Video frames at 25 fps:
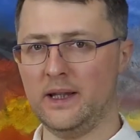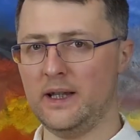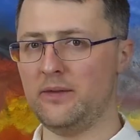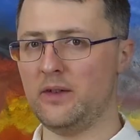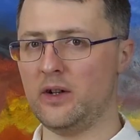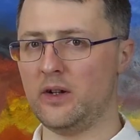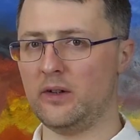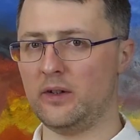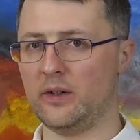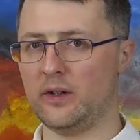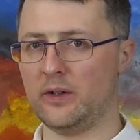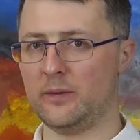it
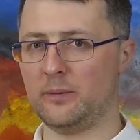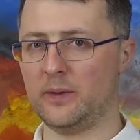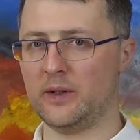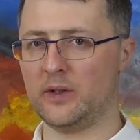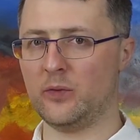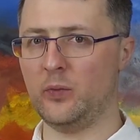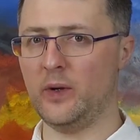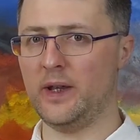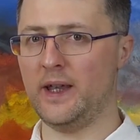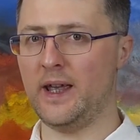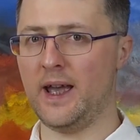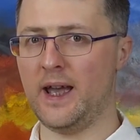or not,
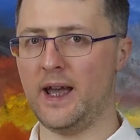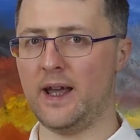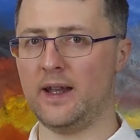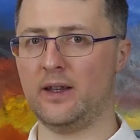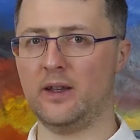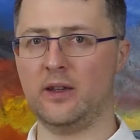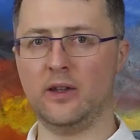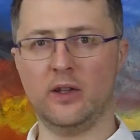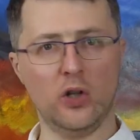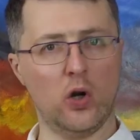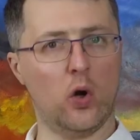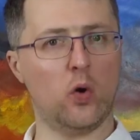but we
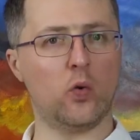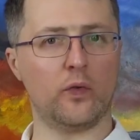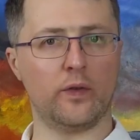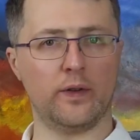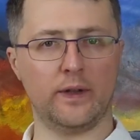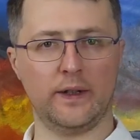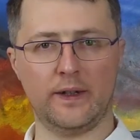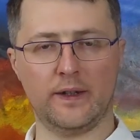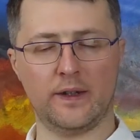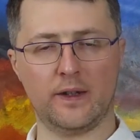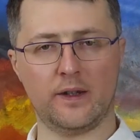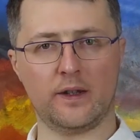had no
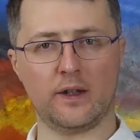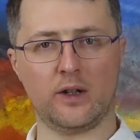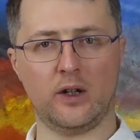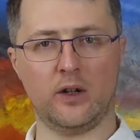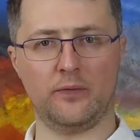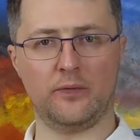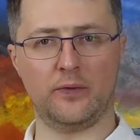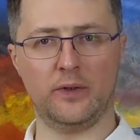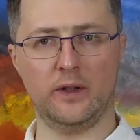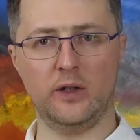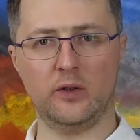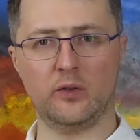releases
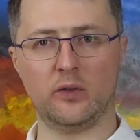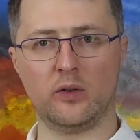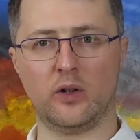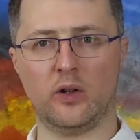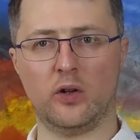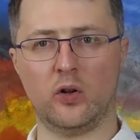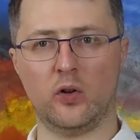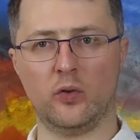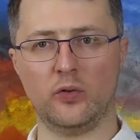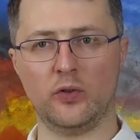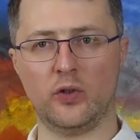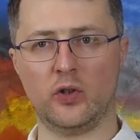of
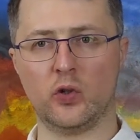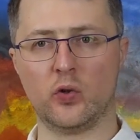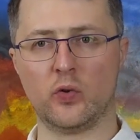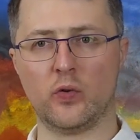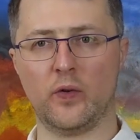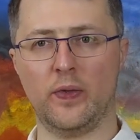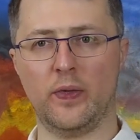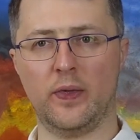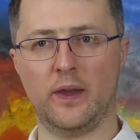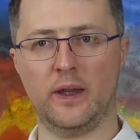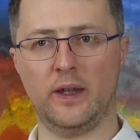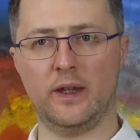NeoGo
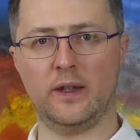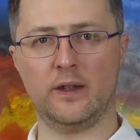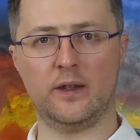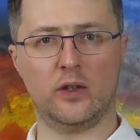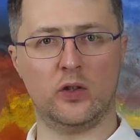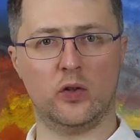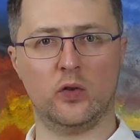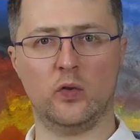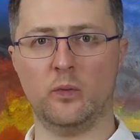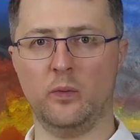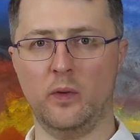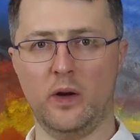during these
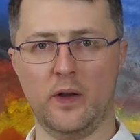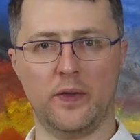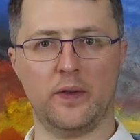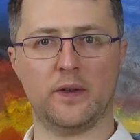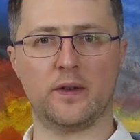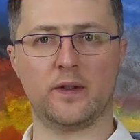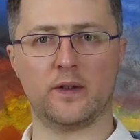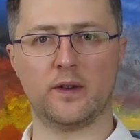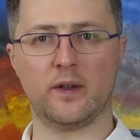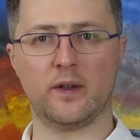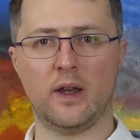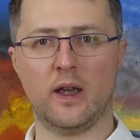2
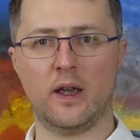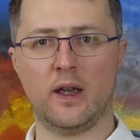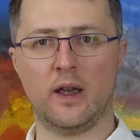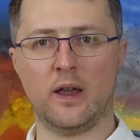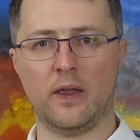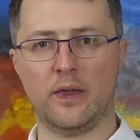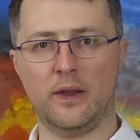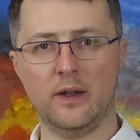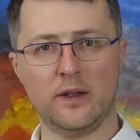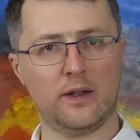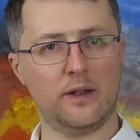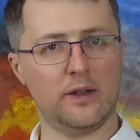months.
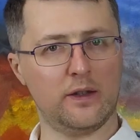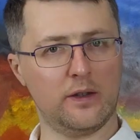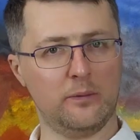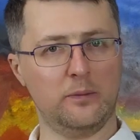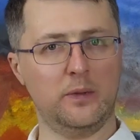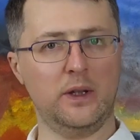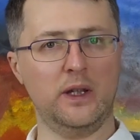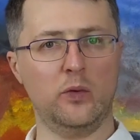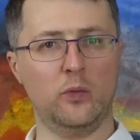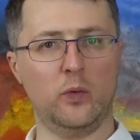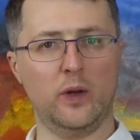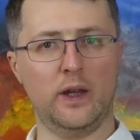This doesn't
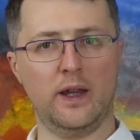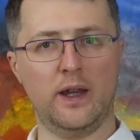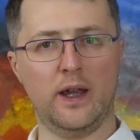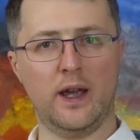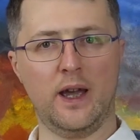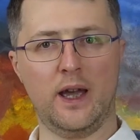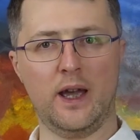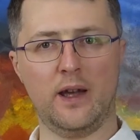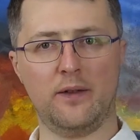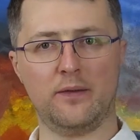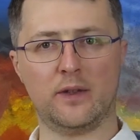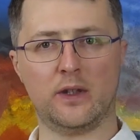mean we
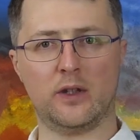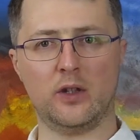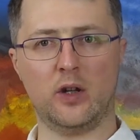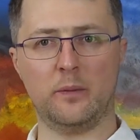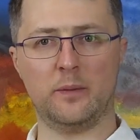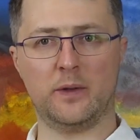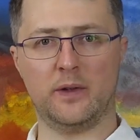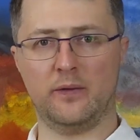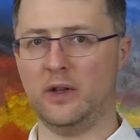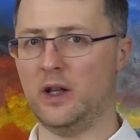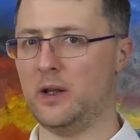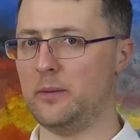have
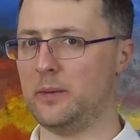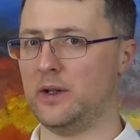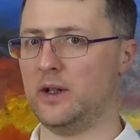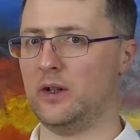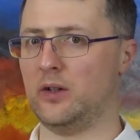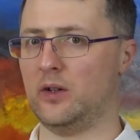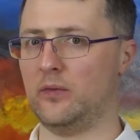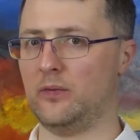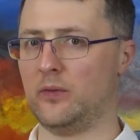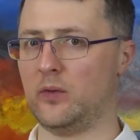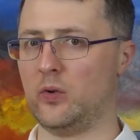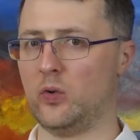stopped developing it,
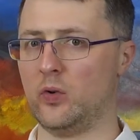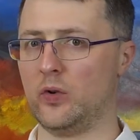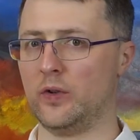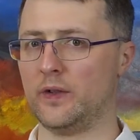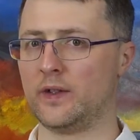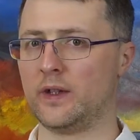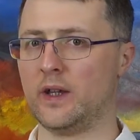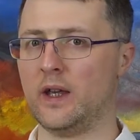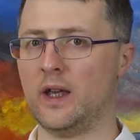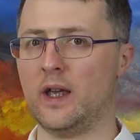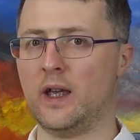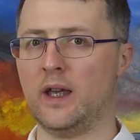of
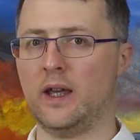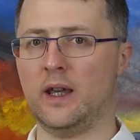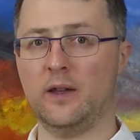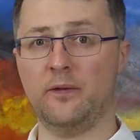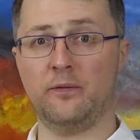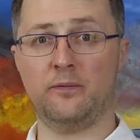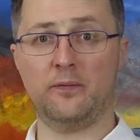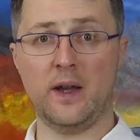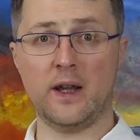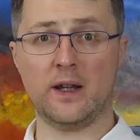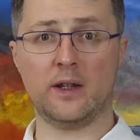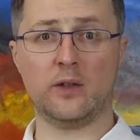course.
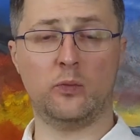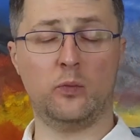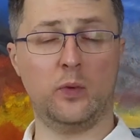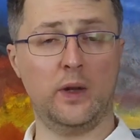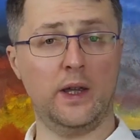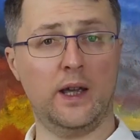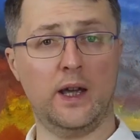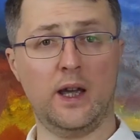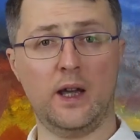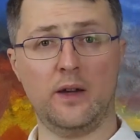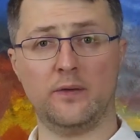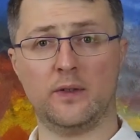In fact, we
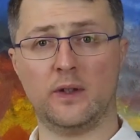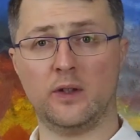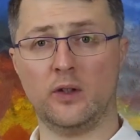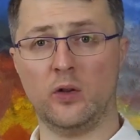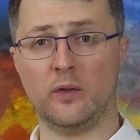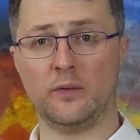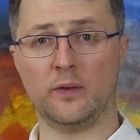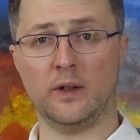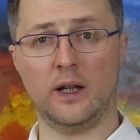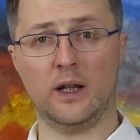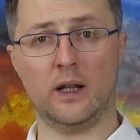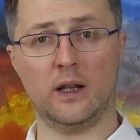have
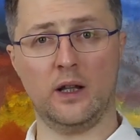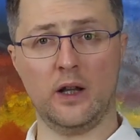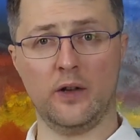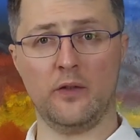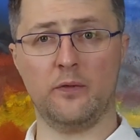solved a lot of